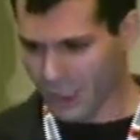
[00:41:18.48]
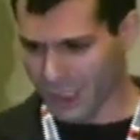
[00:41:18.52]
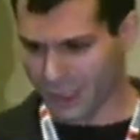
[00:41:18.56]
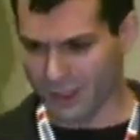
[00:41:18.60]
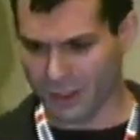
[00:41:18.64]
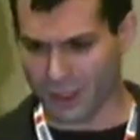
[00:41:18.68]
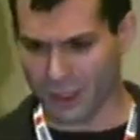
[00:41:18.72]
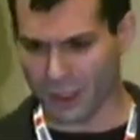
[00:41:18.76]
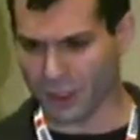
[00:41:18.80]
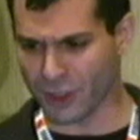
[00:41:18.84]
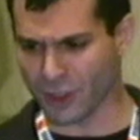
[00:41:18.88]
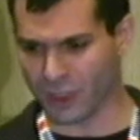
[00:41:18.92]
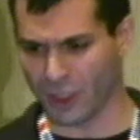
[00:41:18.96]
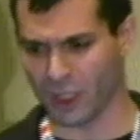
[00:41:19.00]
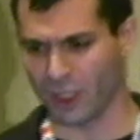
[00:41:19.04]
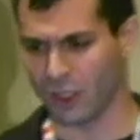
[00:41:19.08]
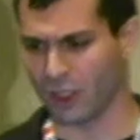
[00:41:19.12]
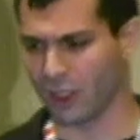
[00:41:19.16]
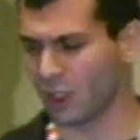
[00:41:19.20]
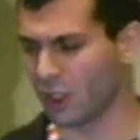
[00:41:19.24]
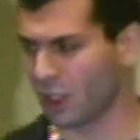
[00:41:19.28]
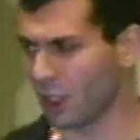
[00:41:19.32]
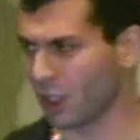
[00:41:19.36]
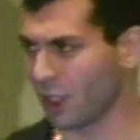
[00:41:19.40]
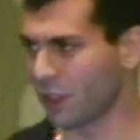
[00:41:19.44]
there's a
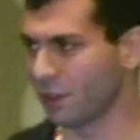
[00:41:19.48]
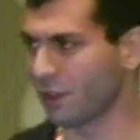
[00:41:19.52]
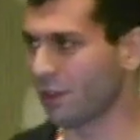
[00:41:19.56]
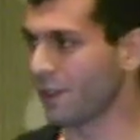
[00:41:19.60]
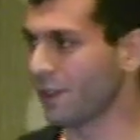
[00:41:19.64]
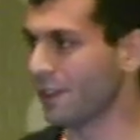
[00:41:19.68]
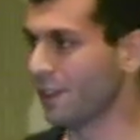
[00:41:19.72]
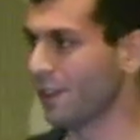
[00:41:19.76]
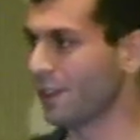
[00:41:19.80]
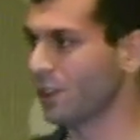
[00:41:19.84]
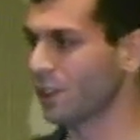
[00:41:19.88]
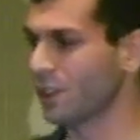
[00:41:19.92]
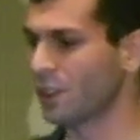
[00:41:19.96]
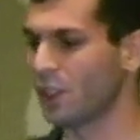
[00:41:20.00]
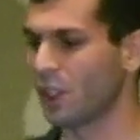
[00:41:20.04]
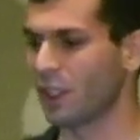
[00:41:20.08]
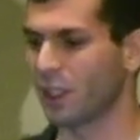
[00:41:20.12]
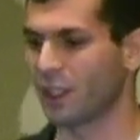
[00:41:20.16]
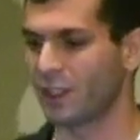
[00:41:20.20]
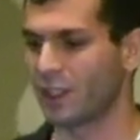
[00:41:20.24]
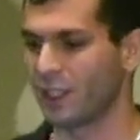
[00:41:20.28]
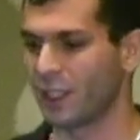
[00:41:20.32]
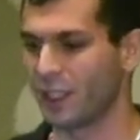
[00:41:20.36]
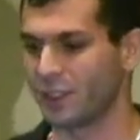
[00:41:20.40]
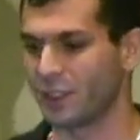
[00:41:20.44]
lot
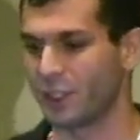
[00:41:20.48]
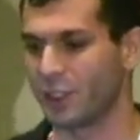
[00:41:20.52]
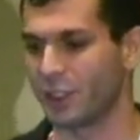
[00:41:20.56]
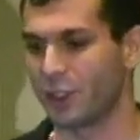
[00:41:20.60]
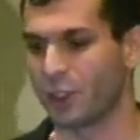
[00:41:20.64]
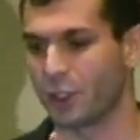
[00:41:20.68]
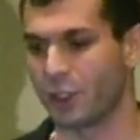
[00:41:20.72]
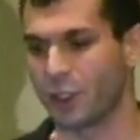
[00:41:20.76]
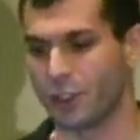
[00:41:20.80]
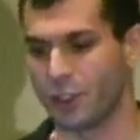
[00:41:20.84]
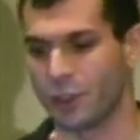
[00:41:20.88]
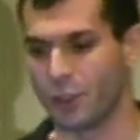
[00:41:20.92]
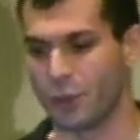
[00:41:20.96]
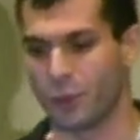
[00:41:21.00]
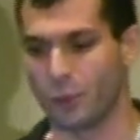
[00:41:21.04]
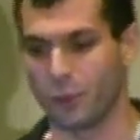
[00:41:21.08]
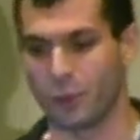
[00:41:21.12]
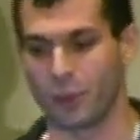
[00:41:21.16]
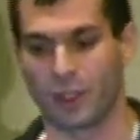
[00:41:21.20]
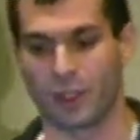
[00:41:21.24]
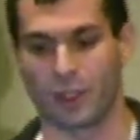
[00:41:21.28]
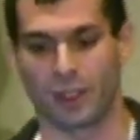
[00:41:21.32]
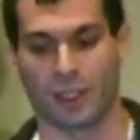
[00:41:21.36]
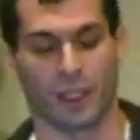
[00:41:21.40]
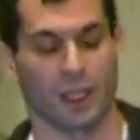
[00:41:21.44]
of things that you can do
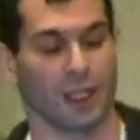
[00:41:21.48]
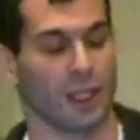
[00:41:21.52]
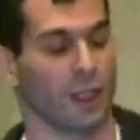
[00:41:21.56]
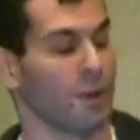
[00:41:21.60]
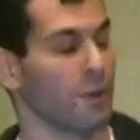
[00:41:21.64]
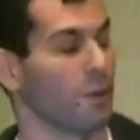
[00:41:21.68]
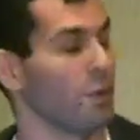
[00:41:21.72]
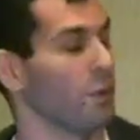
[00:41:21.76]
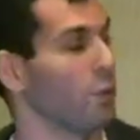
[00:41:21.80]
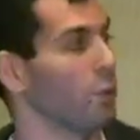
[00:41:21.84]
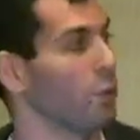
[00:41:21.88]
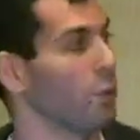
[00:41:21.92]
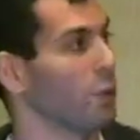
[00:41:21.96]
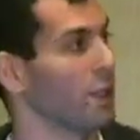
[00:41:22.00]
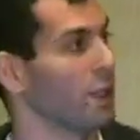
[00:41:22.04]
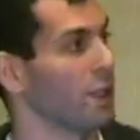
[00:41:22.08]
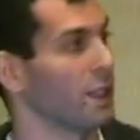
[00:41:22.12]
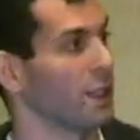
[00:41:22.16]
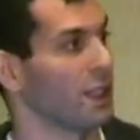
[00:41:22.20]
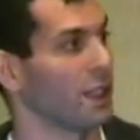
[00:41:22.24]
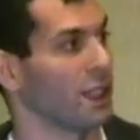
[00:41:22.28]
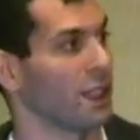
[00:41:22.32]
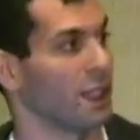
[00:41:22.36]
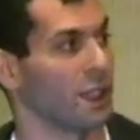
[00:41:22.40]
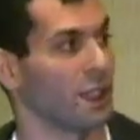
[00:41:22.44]
with
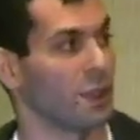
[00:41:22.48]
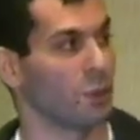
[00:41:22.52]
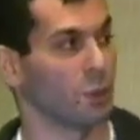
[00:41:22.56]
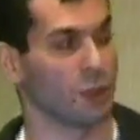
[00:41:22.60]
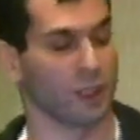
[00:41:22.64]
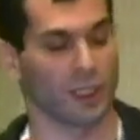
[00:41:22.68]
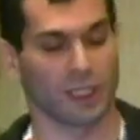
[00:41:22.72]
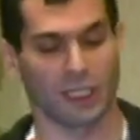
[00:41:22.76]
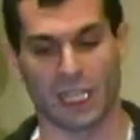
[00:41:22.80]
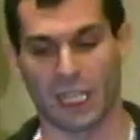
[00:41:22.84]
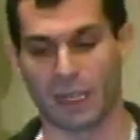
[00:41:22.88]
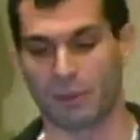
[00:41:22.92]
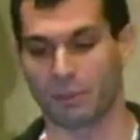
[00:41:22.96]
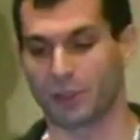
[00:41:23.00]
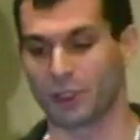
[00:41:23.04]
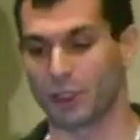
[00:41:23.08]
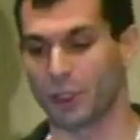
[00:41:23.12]
an app.